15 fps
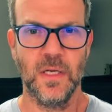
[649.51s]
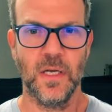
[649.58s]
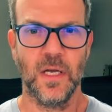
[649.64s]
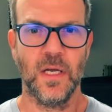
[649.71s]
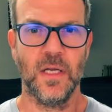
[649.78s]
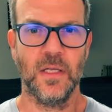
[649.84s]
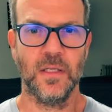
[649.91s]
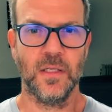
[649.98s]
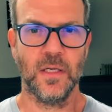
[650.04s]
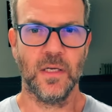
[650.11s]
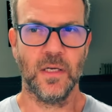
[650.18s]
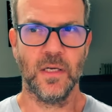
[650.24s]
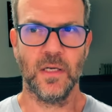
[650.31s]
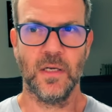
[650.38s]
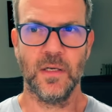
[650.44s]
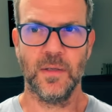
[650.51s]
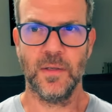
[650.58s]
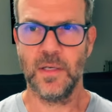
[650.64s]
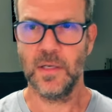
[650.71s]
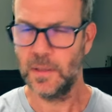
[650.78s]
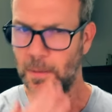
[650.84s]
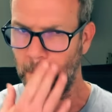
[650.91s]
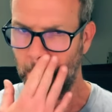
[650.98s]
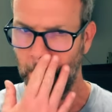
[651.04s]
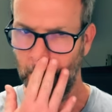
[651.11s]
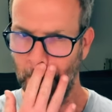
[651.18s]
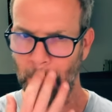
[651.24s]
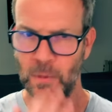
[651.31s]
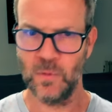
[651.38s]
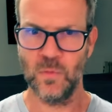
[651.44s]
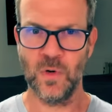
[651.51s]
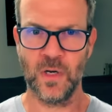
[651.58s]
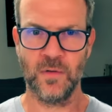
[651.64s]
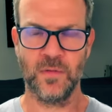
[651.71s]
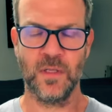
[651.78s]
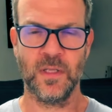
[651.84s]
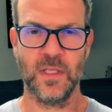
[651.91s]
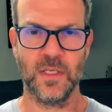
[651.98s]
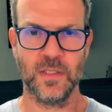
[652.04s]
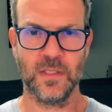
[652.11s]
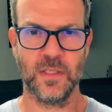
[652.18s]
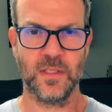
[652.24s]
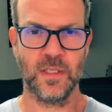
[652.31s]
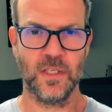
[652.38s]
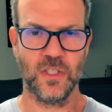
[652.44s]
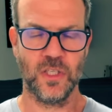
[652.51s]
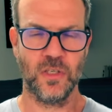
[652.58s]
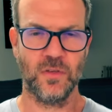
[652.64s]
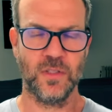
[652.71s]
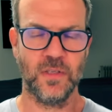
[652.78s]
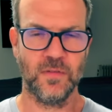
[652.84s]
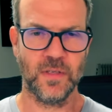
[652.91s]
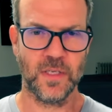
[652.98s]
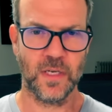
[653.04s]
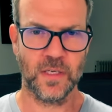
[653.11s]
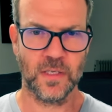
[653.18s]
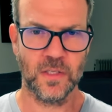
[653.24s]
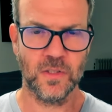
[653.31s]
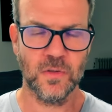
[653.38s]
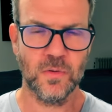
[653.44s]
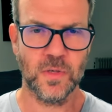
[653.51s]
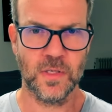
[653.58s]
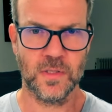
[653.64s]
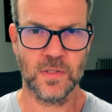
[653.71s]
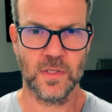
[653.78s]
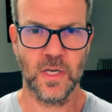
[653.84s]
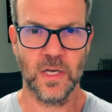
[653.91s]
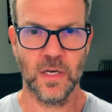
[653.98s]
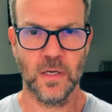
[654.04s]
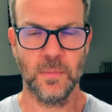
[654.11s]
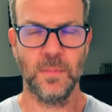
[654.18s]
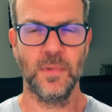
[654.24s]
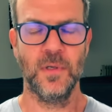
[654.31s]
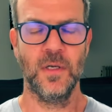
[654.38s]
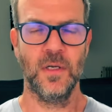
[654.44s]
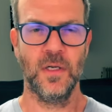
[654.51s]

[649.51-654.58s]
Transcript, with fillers: And, uh, and one of the things that uh, generative AI can do is help